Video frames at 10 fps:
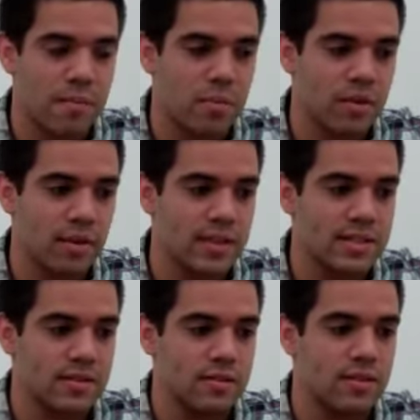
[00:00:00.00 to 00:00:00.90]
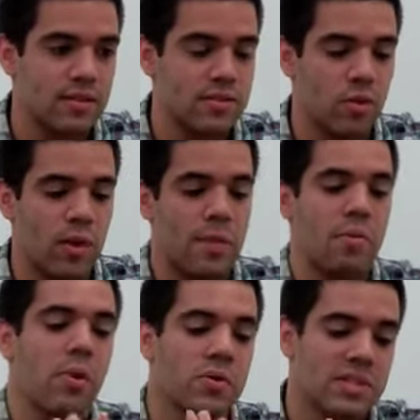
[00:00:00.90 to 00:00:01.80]
but let's so what I
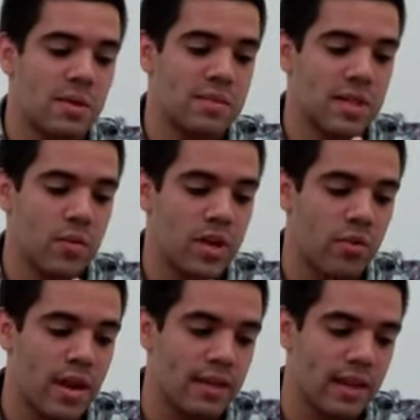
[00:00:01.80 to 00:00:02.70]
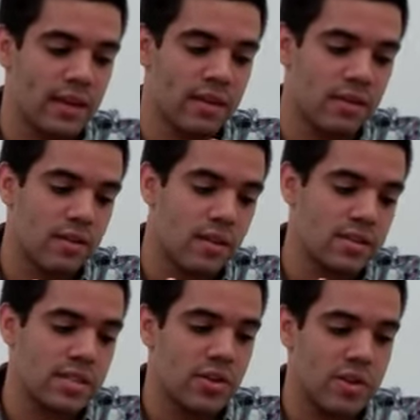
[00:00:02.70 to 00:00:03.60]
propose to them is that we create like a, a
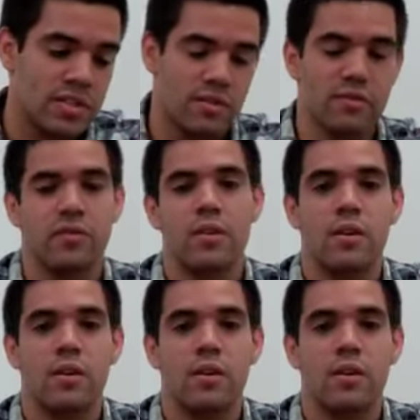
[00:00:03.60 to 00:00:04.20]
series of